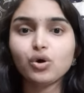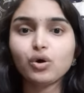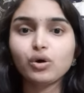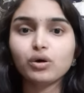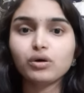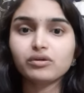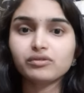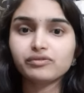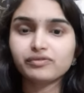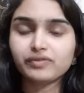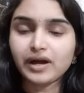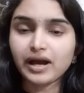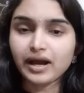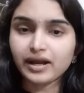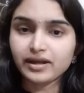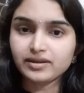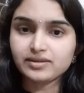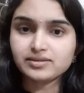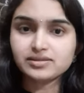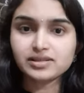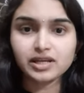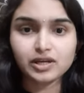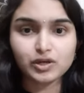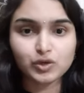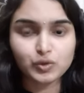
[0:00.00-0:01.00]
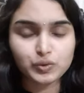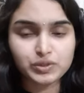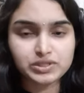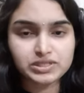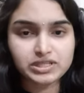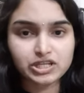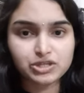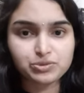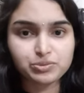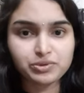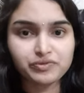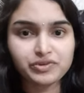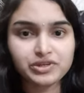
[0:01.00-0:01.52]
of high risk and low risk
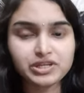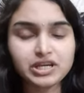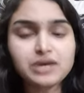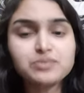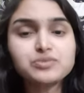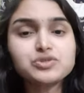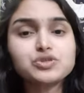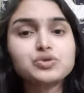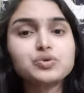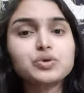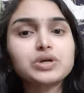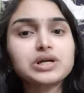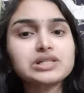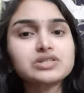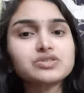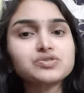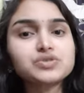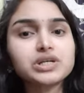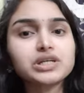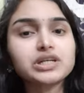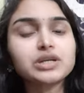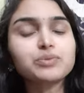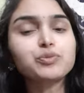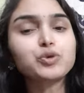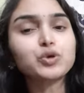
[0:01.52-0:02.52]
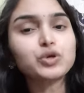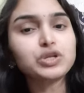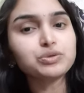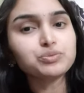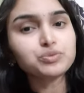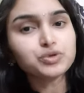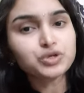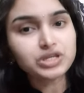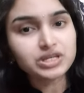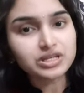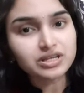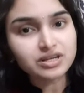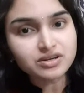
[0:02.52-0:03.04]
HPV types to construct a protein
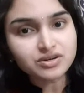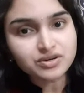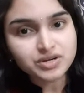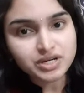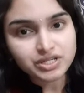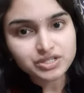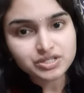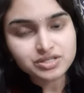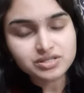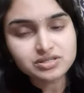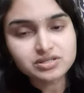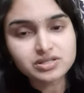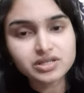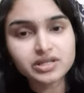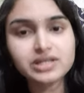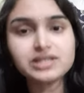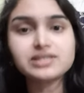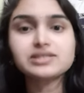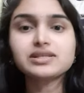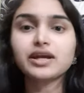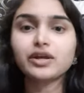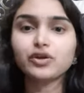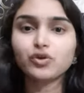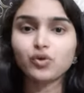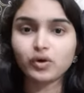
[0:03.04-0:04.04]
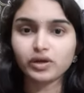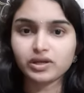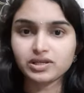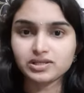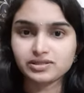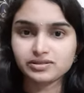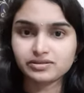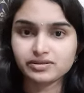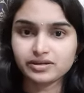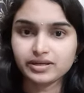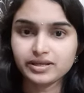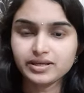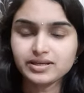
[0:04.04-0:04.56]
protein interaction studies and docking
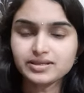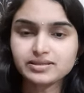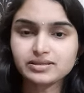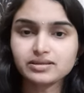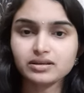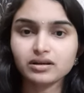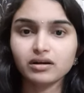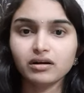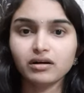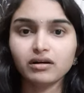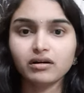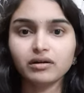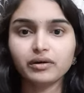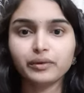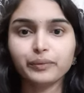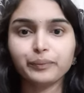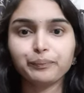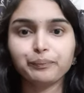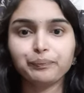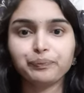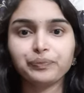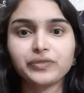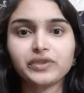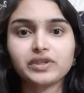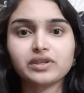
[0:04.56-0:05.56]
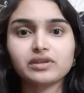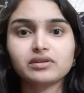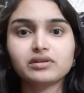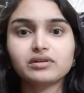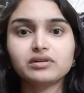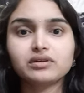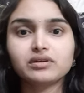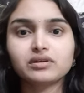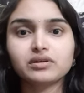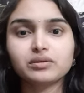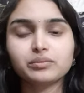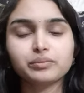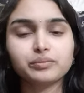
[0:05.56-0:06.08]
studies um,
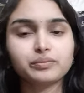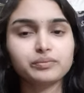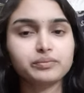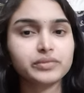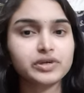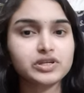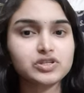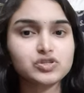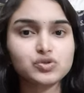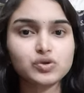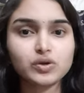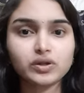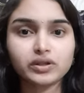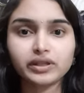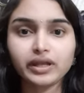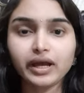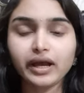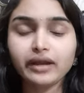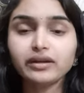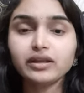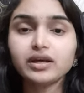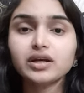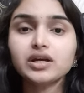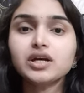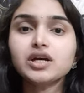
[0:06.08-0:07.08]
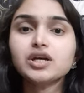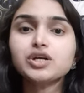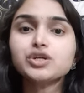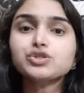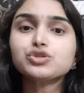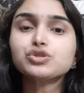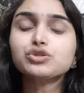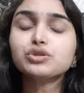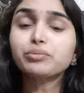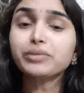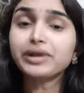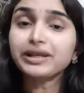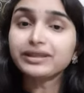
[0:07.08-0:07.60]
um, based on that. So
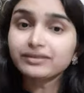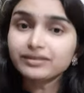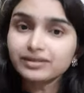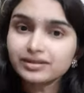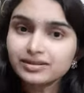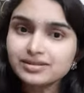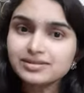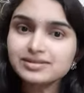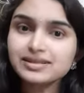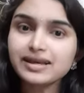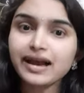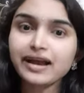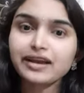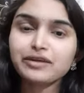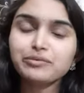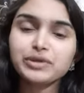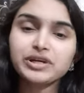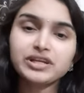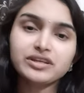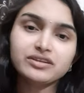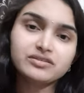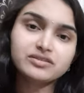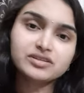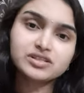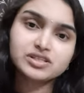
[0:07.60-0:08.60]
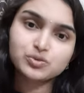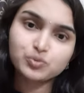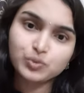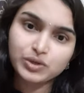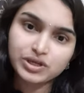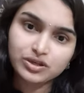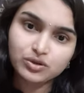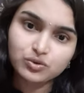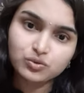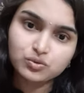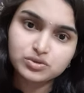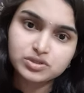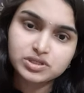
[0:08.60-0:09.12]
the methods and materials we
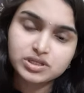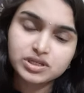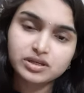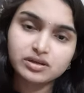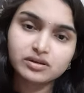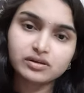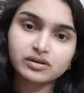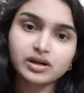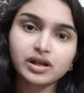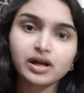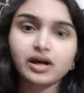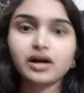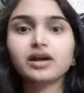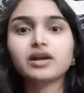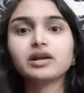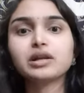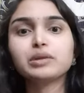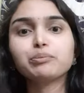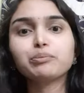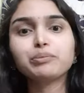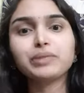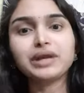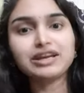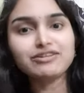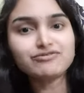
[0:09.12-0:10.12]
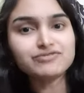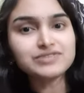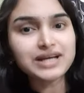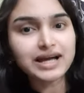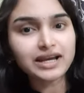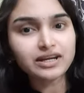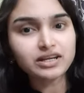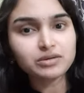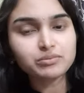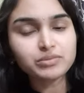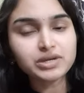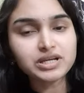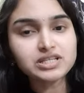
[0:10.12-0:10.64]
used here are a PAVE
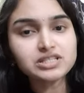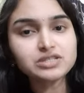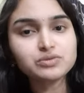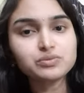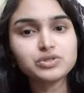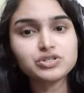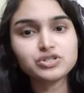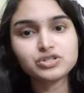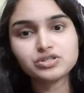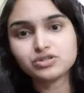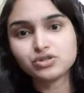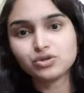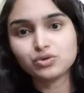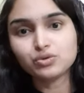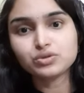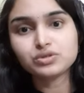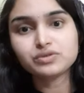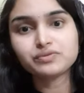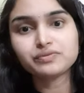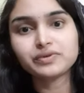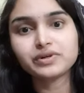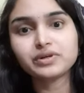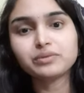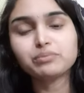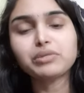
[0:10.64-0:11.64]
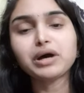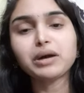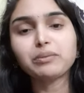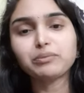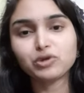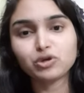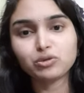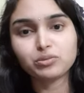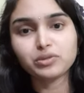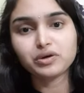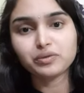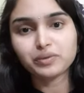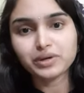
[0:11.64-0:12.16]
database, which is used for
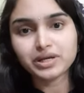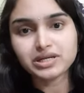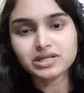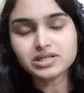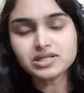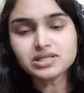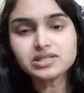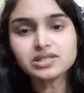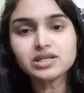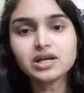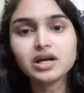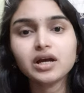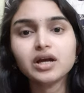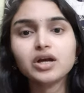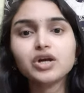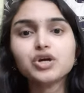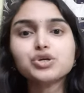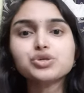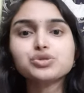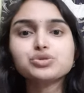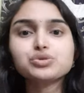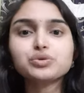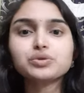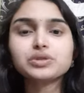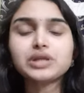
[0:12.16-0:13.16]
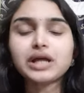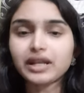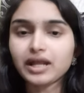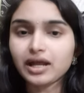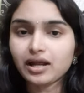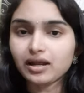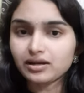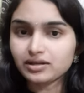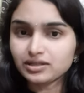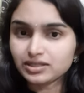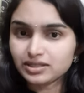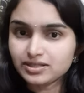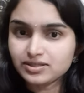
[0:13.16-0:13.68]
papillomavirus. So that
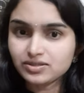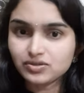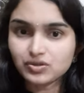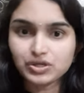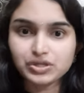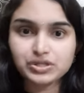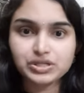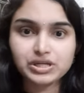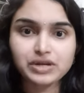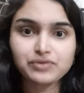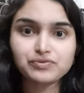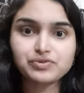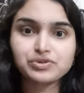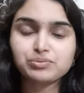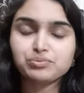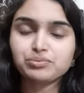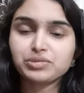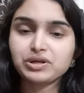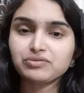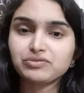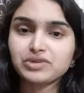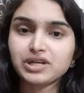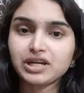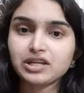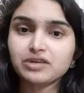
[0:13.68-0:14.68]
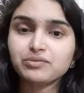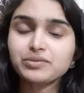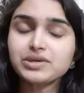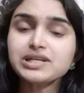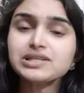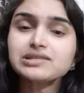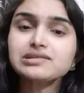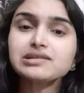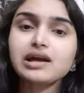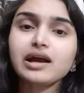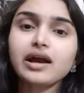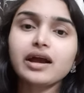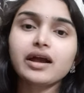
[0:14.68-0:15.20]
data uh, is retrieved from PAVE
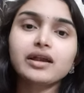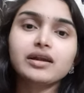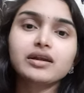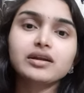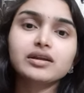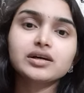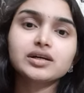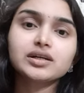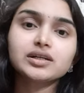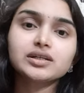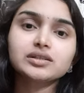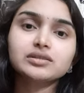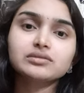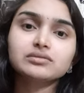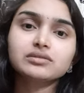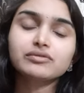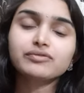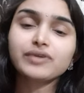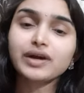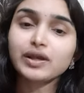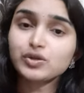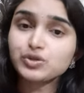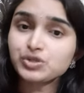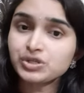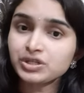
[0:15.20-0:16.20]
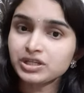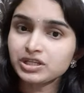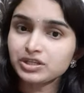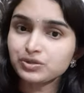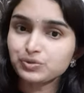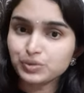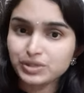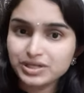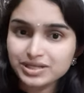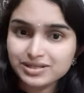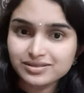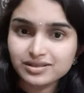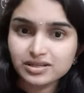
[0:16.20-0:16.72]
database and uh, the phylogenetic
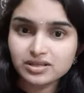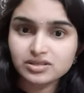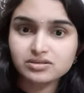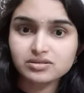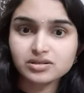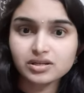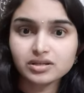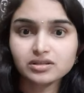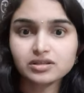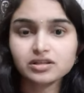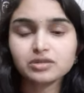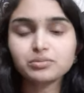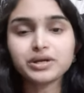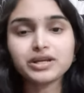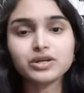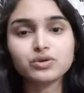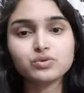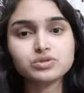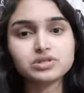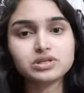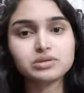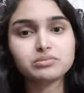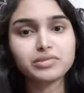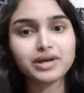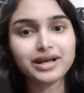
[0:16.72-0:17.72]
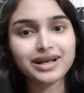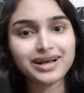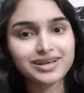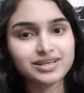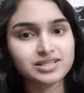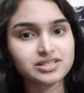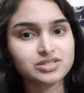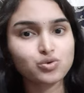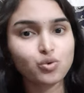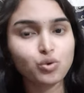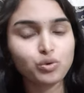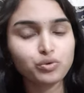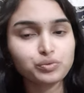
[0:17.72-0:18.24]
tree is constructed by using MegaX
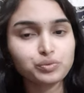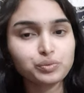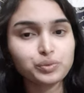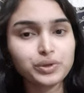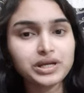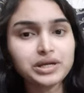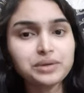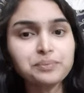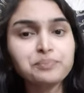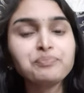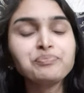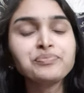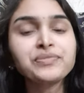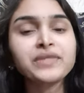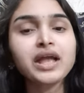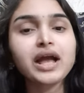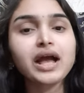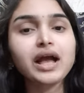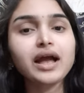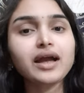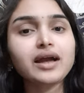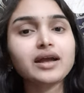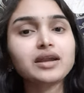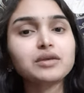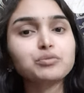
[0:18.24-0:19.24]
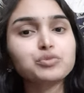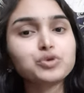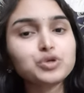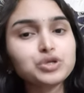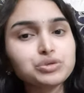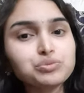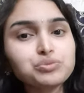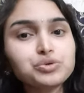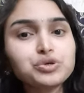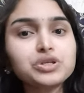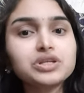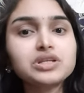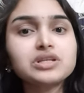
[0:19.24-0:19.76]
software and
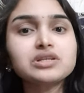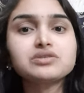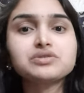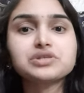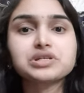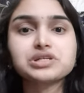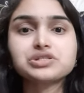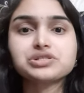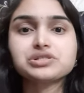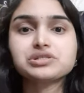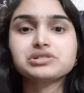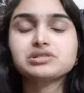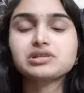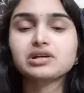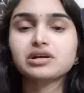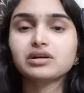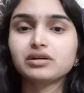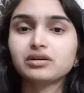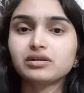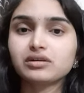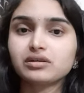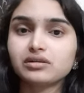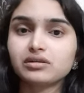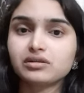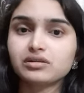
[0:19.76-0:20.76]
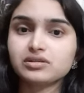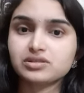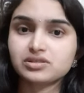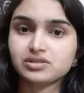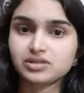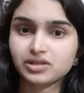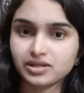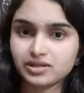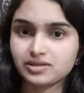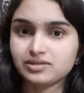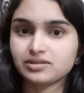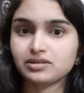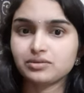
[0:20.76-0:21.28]
protein-protein interactions uh,
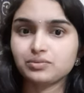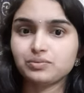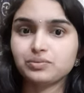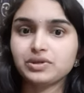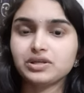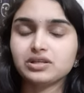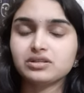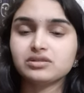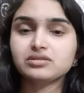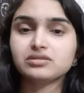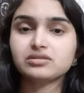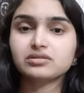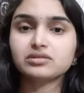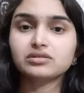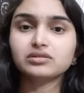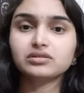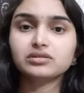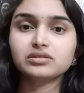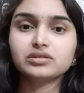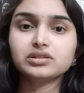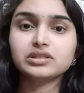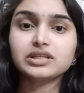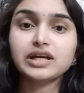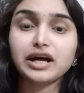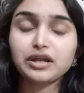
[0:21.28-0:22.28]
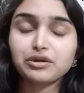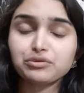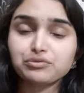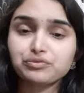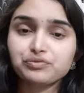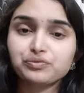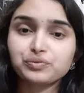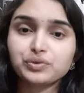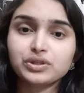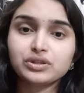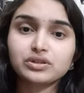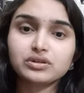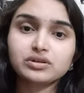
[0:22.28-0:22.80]
studies are being uh, done
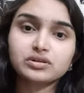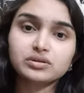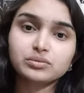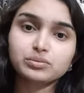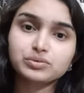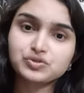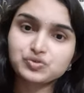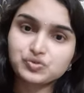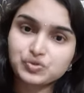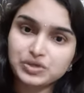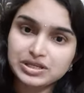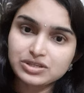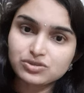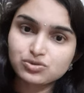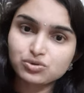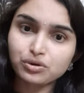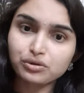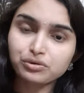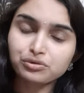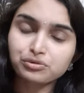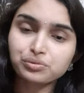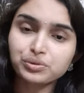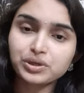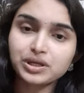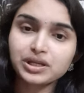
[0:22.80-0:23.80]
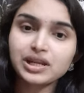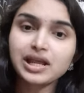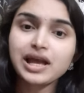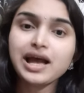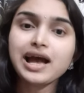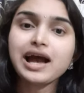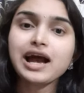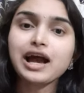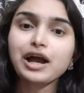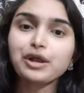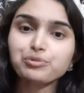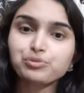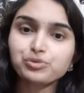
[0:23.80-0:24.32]
with uh, string software
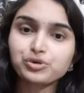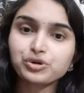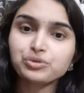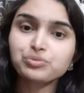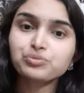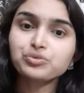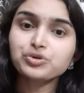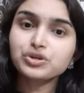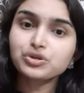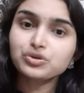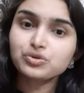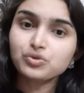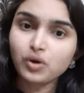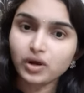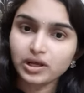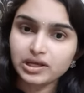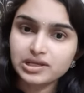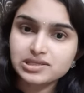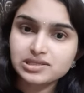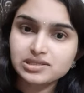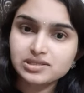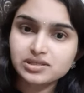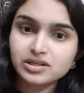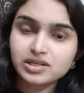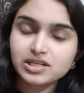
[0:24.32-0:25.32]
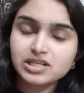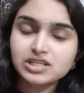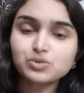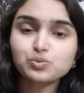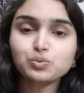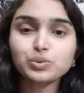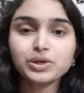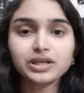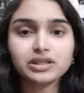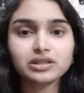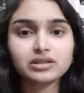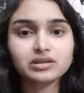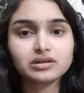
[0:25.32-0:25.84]
and protein-protein docking studies
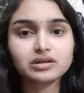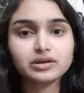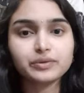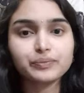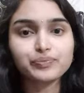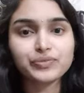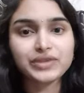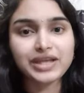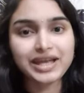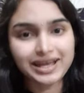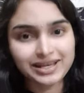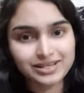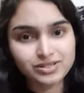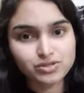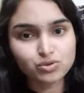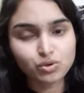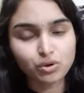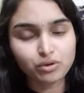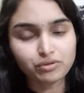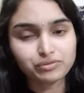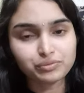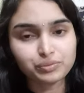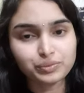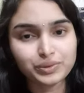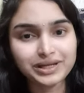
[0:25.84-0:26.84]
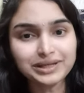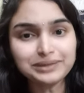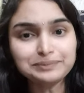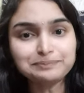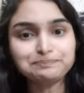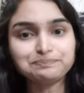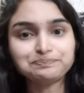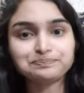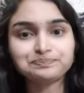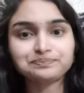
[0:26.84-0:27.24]
with um, HEX software